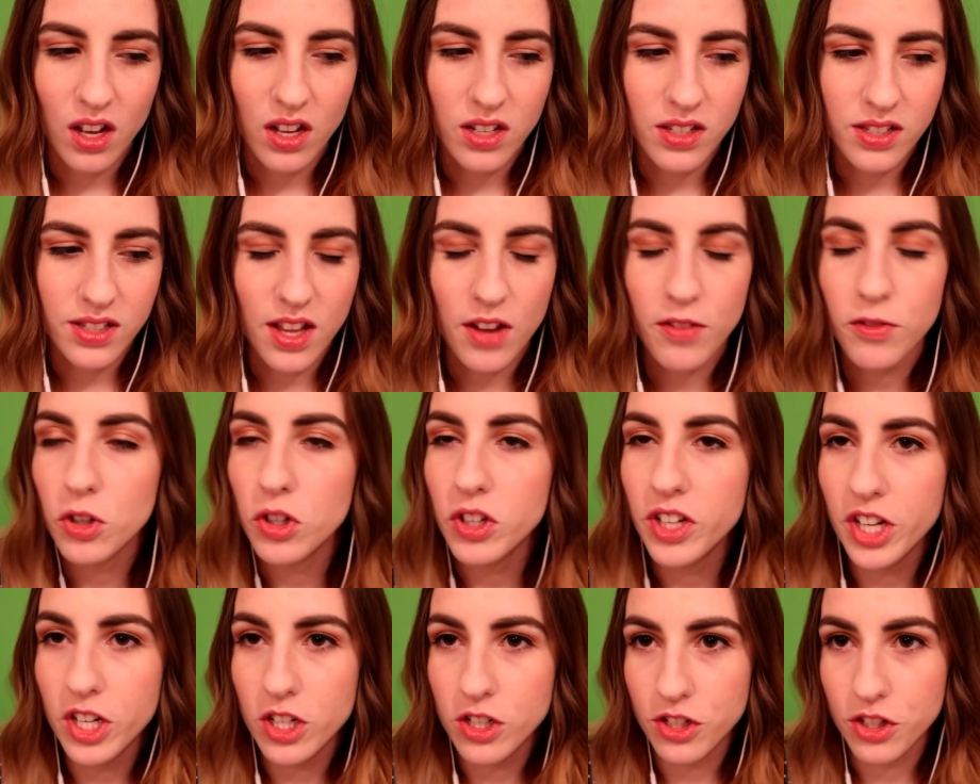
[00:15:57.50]

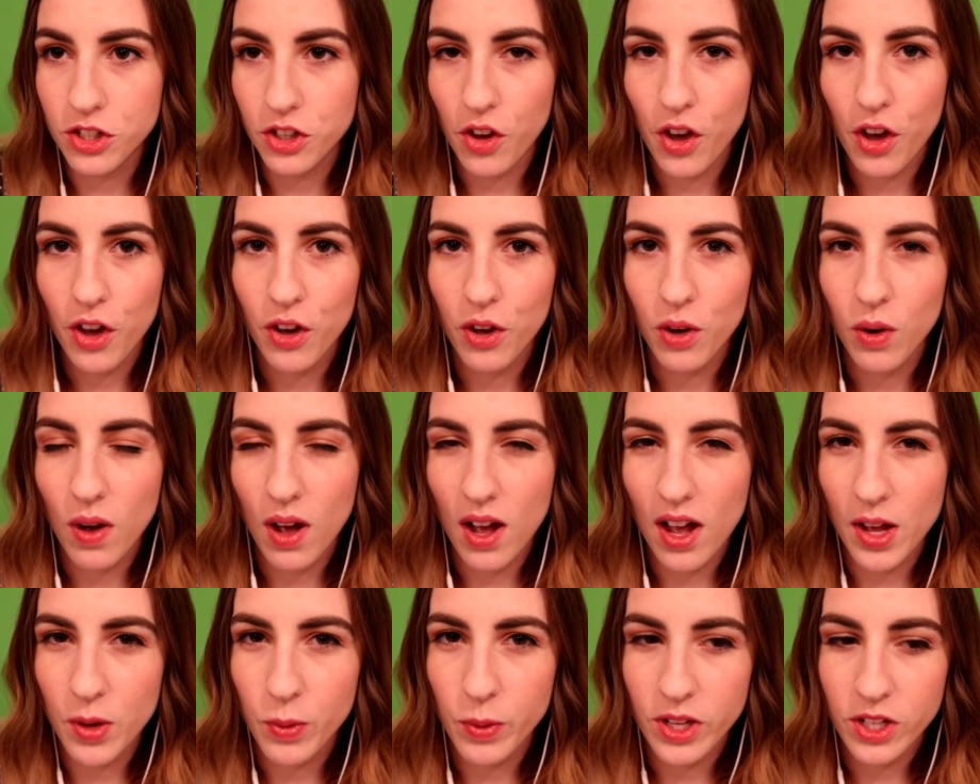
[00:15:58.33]
Several years ago,
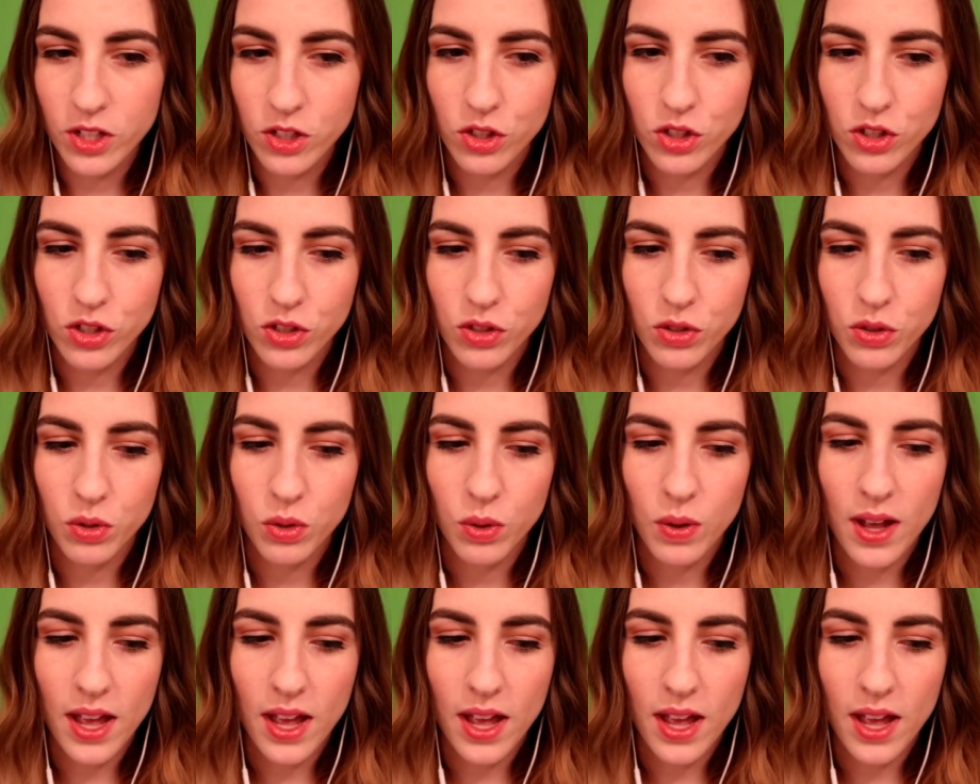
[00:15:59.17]
I went to